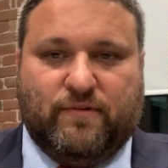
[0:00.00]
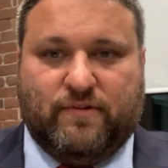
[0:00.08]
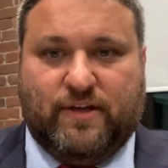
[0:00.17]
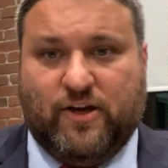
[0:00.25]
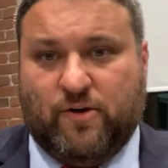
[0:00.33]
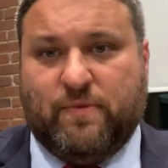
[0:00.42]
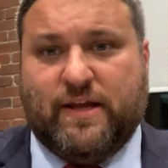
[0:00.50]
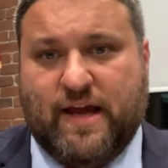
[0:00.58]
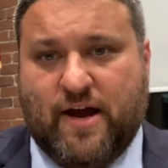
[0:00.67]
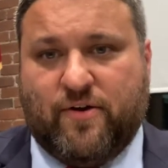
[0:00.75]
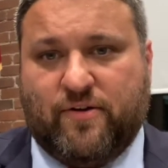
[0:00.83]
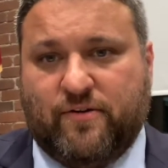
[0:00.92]
hear me
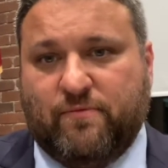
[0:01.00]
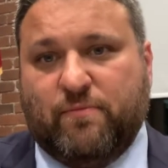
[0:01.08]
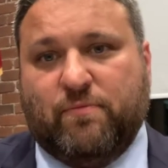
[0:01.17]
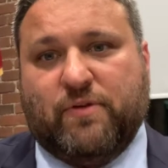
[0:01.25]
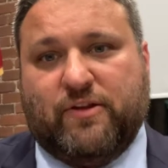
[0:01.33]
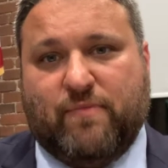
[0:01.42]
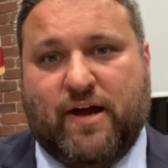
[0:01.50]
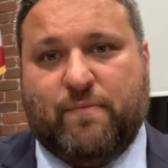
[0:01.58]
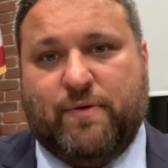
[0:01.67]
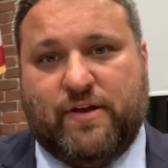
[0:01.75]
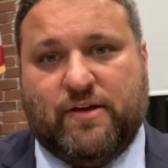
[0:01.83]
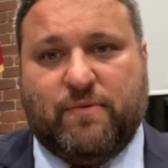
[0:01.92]
out or believe my
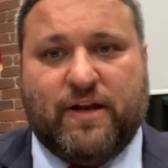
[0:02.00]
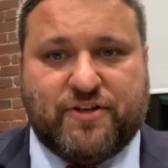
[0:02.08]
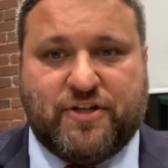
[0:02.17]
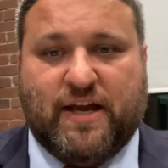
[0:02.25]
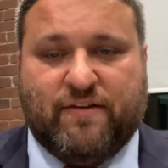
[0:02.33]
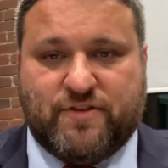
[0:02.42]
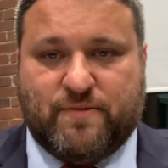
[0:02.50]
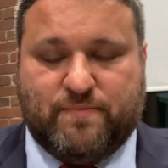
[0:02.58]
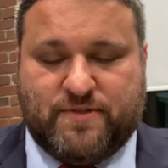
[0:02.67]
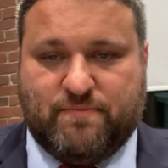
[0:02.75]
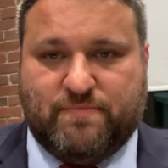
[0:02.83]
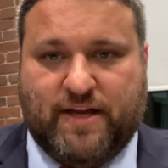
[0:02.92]
opinion, but actually have
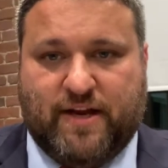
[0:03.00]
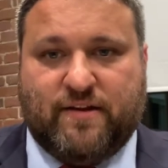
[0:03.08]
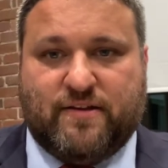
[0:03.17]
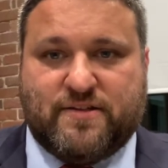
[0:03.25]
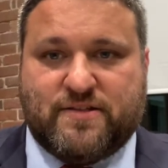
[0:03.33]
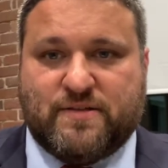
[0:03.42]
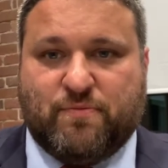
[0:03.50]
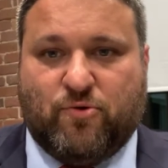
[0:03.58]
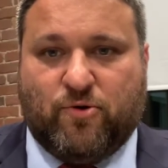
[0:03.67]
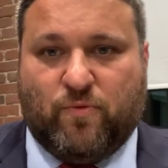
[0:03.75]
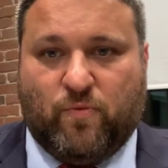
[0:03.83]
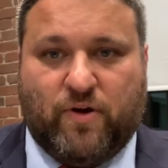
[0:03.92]
some data to
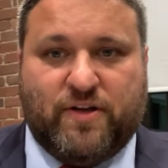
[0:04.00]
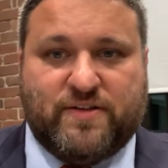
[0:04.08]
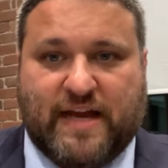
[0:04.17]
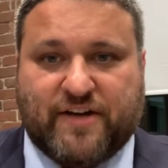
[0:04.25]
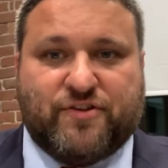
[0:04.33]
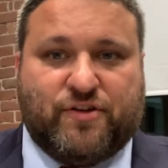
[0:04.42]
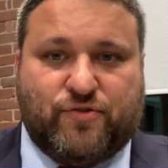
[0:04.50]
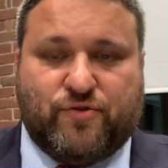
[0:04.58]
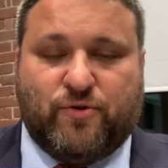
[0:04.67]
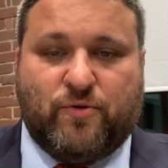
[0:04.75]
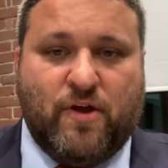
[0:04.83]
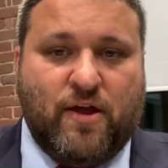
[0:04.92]
support what is actually
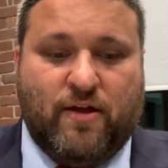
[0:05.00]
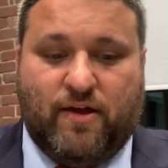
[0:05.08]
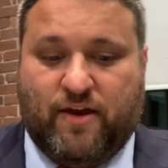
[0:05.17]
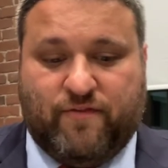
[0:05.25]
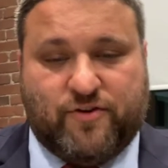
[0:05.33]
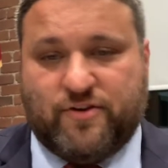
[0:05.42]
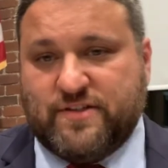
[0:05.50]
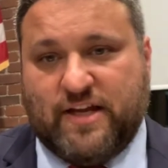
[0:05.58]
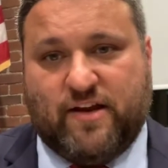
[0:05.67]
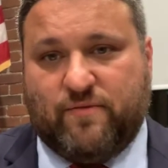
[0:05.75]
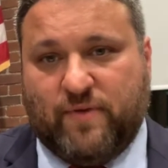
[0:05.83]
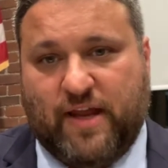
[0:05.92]
true. And if it turns
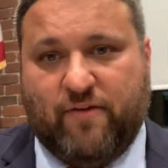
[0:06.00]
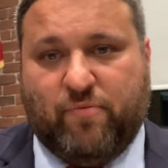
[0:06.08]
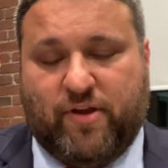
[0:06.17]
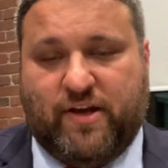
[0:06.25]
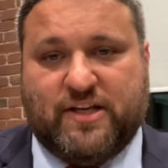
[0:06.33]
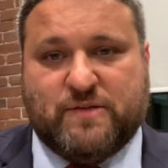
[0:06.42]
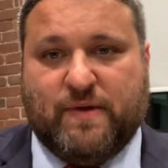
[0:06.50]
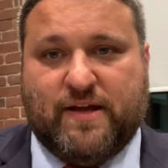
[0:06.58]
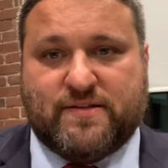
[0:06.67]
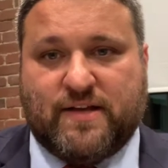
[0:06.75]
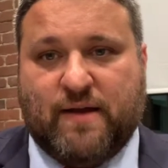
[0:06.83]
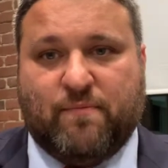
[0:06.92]
out we have plenty of
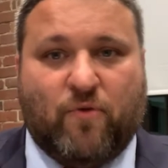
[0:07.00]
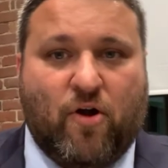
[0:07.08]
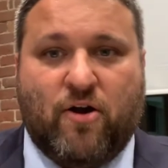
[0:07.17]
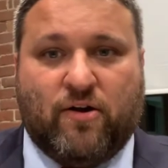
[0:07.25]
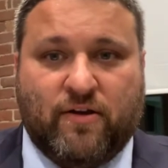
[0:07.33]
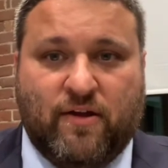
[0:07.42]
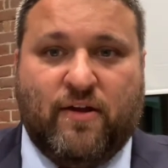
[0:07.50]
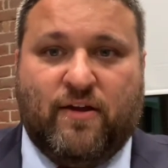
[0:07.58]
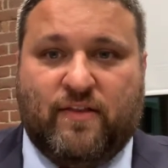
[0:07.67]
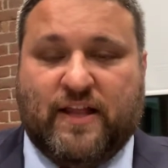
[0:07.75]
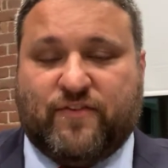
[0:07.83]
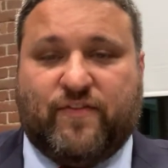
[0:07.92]
space and I'm wrong,
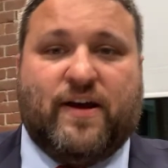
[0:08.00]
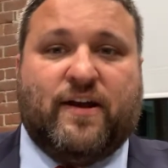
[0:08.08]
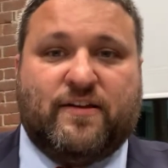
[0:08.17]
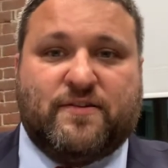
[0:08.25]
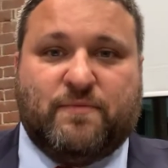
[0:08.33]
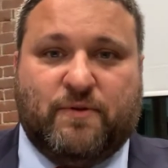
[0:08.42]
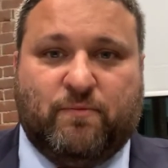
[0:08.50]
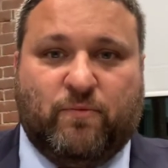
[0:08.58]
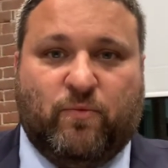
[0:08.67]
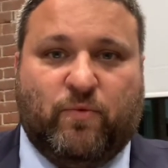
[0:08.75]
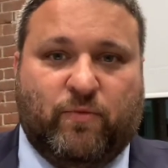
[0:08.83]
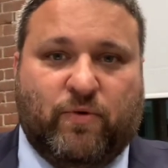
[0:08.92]
that's fine. But
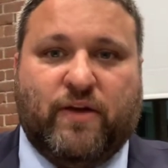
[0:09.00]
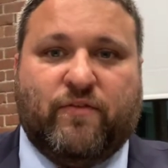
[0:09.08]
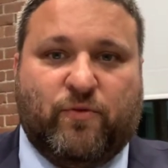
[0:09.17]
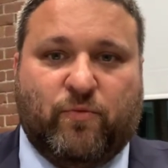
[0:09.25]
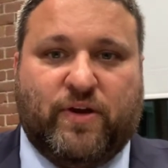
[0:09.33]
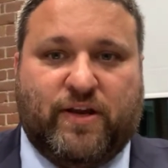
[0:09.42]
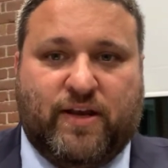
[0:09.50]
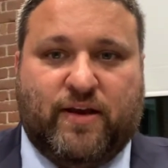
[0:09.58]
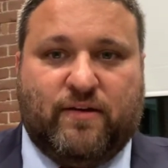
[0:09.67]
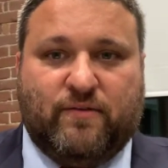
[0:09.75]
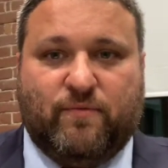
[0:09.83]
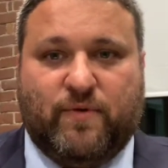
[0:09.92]
whatever we
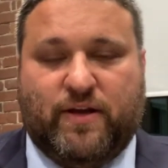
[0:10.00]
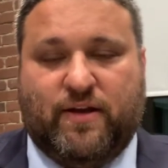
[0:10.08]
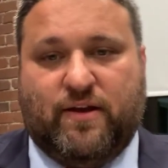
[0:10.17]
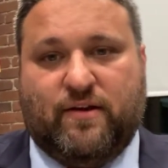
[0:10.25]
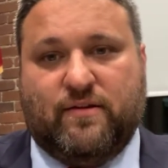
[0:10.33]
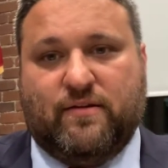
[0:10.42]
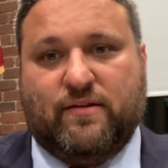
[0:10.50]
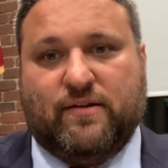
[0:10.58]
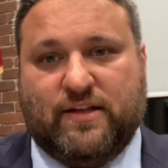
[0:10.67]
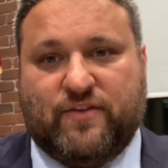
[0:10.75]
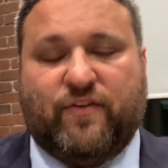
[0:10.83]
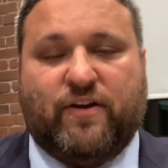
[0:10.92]
need.
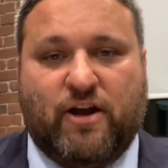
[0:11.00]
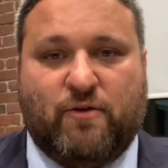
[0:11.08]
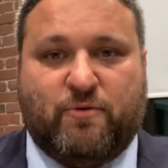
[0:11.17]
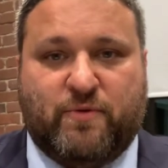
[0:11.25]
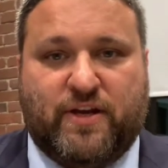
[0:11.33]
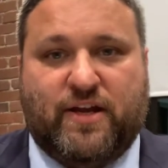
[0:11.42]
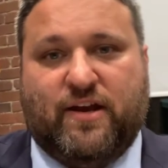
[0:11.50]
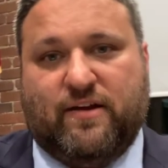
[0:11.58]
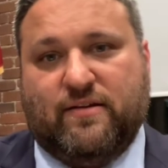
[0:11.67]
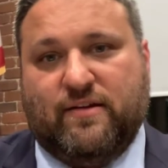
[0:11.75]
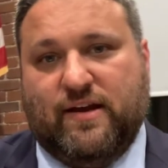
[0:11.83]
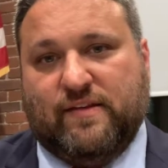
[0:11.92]
Let's figure out what we need
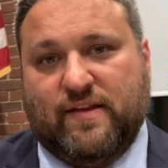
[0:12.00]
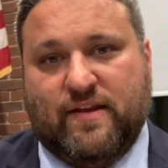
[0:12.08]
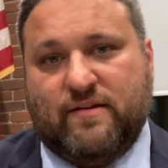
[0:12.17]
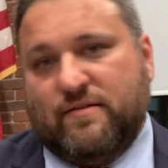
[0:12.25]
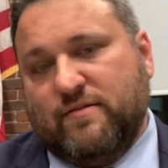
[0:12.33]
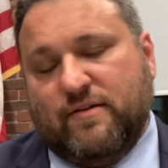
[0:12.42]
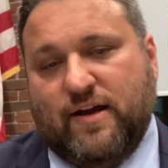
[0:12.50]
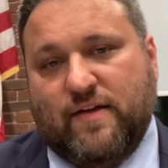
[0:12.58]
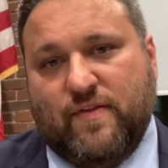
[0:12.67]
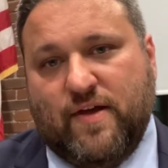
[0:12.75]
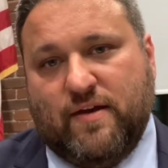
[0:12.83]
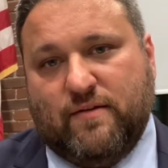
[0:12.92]
and
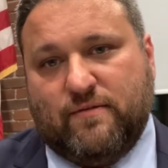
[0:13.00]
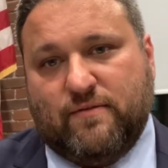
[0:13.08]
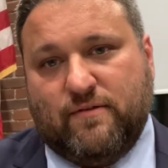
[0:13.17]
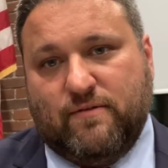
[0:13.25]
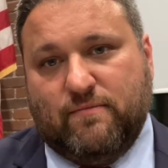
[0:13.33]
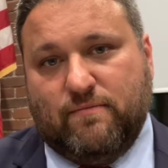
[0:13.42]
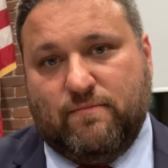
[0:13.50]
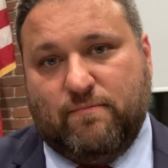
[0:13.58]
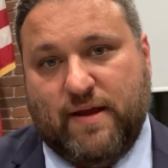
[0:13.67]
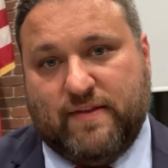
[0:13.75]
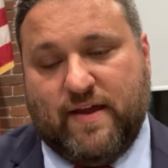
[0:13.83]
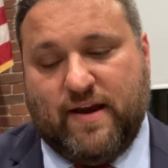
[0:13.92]
then
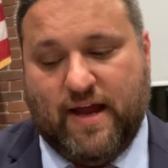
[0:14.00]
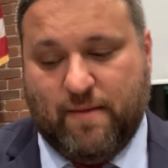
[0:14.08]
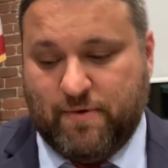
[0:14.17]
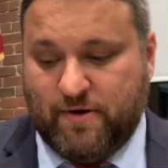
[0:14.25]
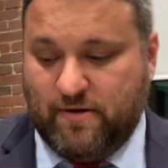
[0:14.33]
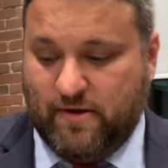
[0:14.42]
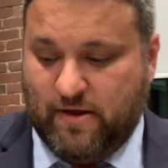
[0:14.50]
make that happen.